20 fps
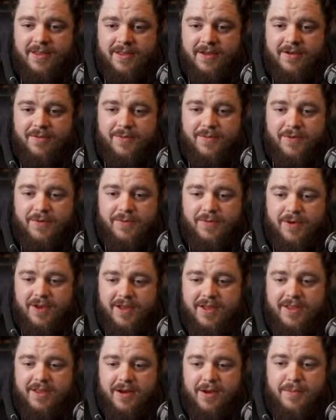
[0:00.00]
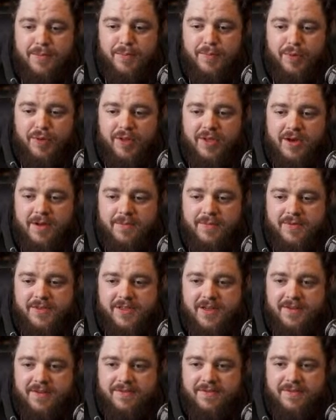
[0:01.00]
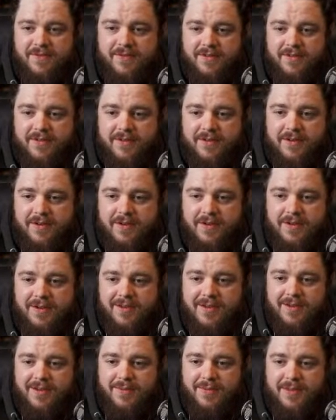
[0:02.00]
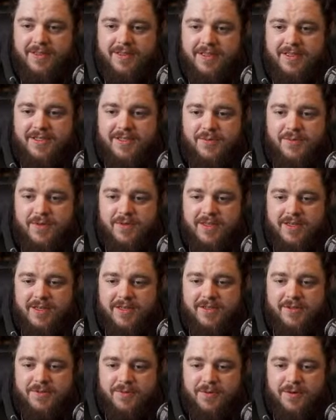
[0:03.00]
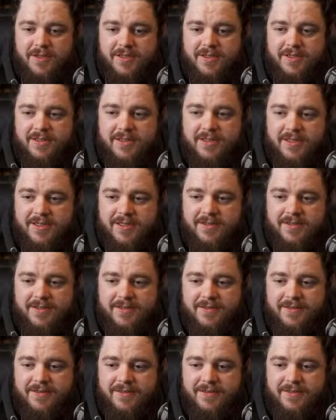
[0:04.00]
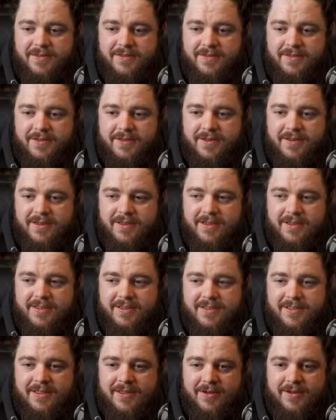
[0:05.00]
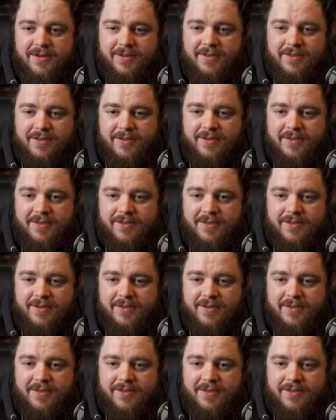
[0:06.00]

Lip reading: We're getting there. I'm pulling up stuff. But this is what the Discord has done. Because they're